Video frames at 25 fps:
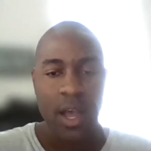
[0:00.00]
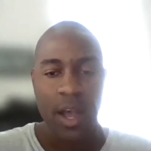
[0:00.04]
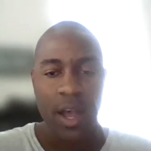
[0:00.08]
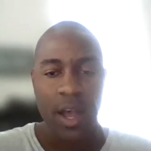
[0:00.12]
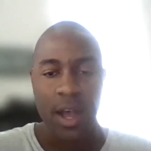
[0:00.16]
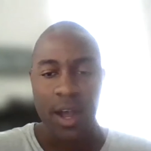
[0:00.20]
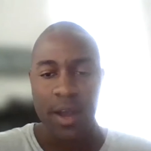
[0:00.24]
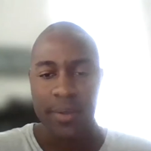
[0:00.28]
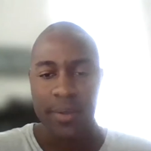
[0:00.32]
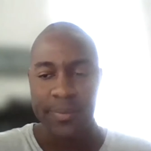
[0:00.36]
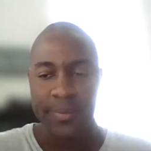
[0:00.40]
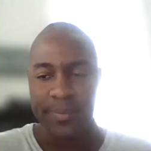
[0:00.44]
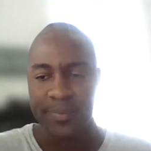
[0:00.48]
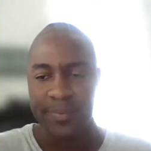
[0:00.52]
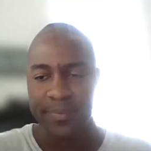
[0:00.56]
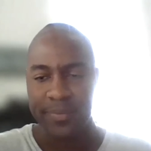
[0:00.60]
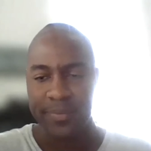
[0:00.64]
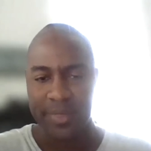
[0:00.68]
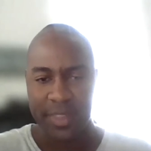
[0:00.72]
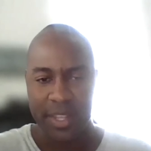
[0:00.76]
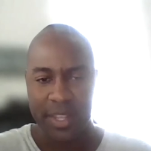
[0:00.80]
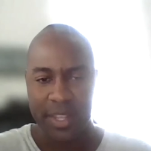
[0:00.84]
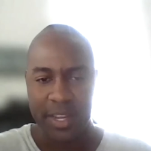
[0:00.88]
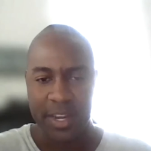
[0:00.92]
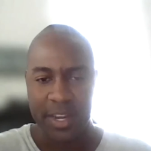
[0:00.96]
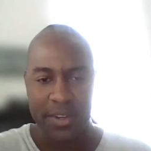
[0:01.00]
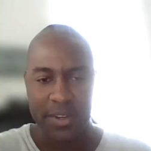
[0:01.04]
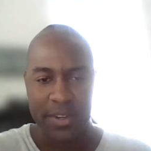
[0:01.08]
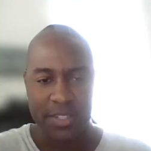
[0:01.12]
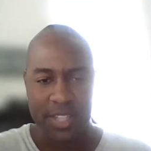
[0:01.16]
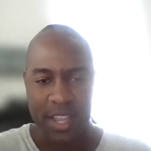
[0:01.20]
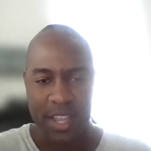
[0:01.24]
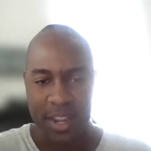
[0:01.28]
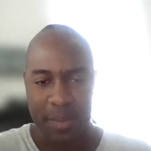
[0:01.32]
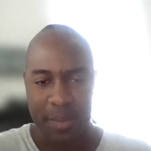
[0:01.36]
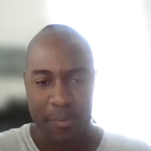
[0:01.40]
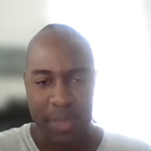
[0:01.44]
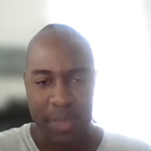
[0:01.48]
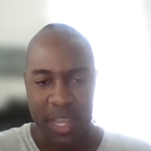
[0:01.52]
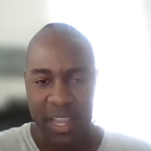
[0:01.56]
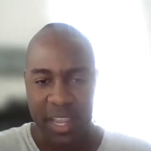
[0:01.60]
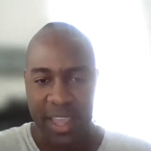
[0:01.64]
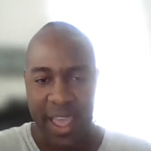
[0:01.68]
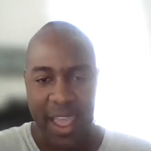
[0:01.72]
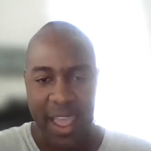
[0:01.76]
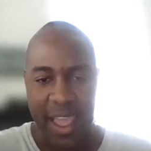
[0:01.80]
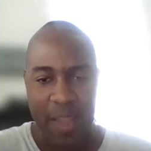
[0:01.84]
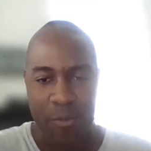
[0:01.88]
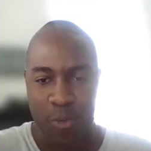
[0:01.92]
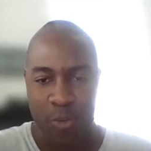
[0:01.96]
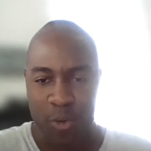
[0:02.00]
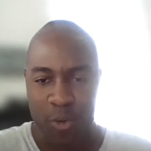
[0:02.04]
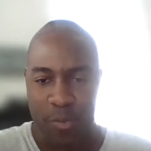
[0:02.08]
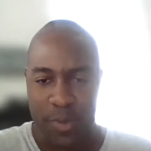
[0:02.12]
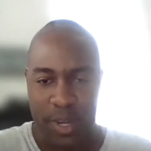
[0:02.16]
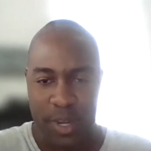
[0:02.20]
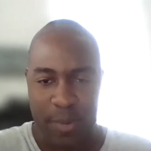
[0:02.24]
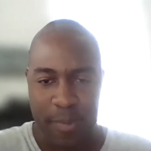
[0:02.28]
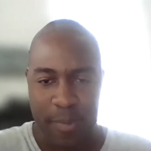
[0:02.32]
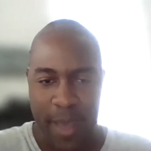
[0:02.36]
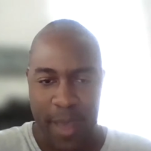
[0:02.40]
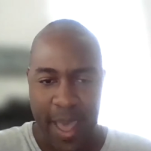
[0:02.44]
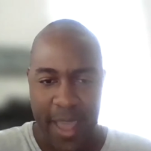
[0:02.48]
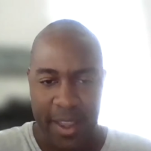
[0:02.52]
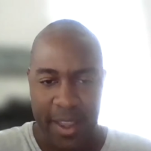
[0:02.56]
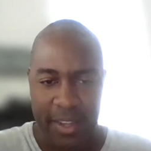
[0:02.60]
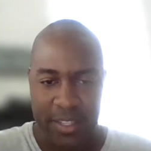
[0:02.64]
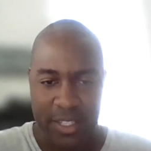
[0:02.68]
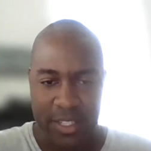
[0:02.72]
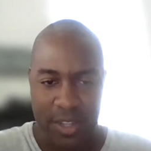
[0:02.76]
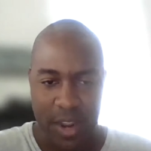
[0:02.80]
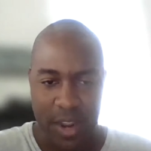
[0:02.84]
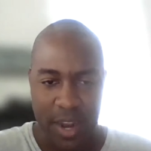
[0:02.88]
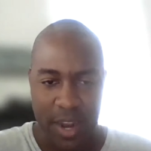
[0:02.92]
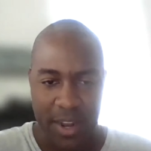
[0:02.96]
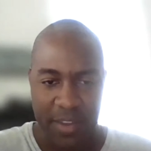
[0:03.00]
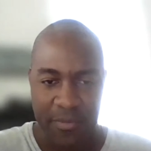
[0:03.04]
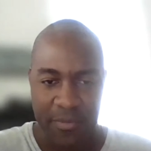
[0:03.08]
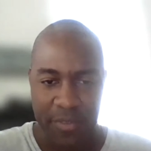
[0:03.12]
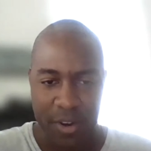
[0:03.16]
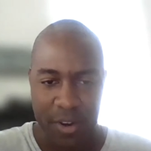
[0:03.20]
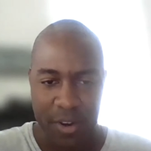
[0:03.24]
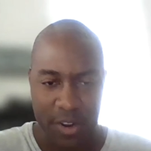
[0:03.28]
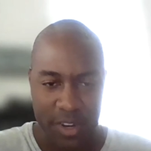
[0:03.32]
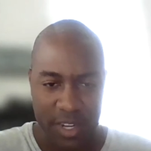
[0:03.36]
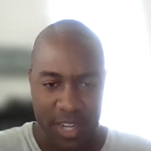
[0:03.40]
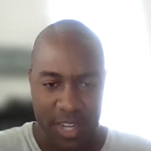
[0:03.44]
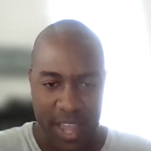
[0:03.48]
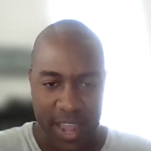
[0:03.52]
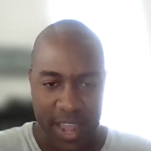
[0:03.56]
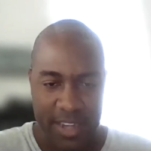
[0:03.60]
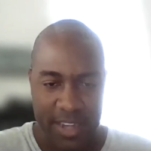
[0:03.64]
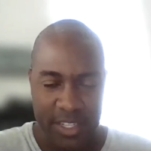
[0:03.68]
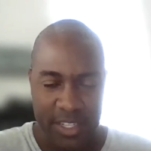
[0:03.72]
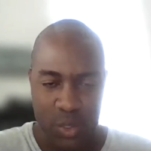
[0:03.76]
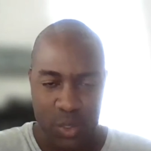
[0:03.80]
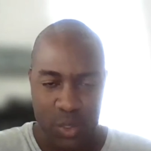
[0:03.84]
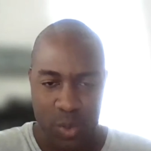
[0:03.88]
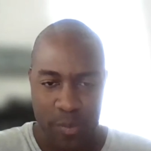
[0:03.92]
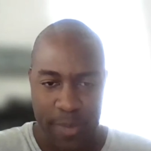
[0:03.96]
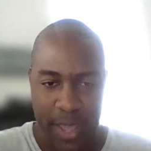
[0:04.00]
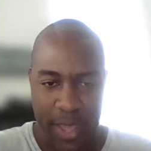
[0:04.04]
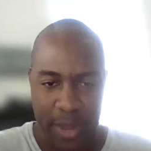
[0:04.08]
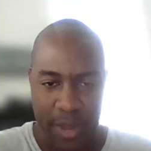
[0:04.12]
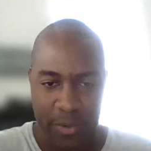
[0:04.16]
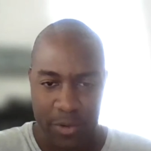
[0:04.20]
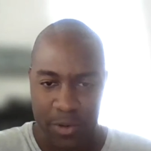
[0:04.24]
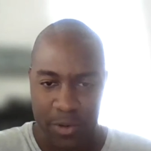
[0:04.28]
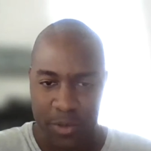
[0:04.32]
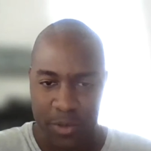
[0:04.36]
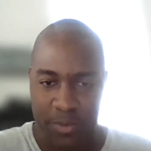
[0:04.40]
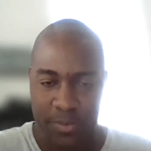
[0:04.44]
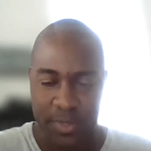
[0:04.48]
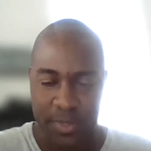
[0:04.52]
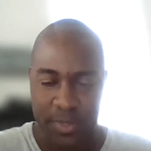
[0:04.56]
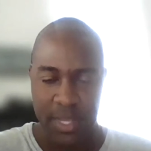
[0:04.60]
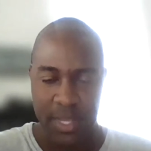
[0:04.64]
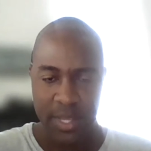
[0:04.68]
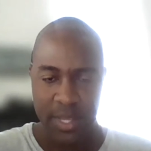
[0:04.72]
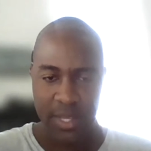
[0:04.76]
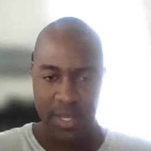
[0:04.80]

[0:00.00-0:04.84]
Then there was like a big game room in the back, so I converted that into a bedroom.